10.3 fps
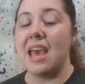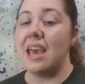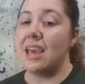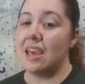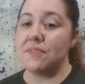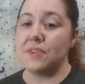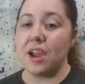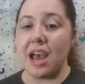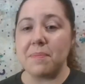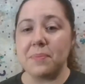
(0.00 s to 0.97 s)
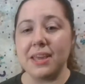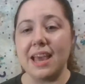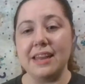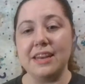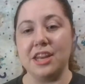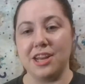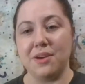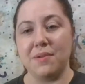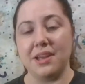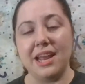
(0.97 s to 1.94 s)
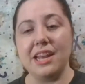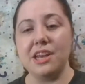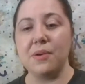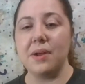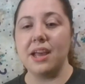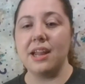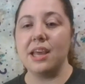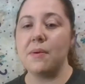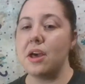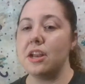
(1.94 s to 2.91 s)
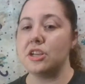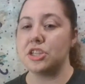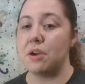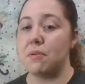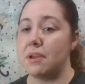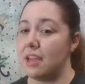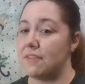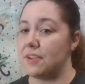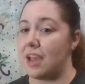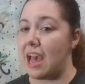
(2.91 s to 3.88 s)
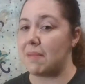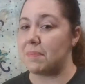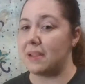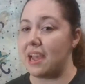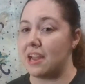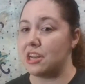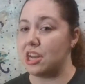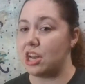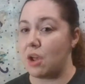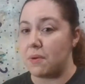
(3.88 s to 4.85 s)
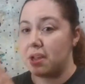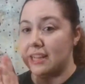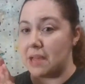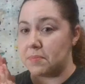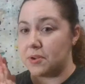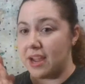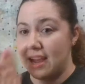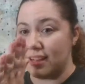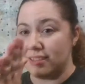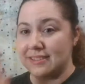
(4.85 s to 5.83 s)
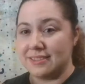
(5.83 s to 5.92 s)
If you're happy and you know it and you really want to show it, if you're happy and you know it, clap your hands.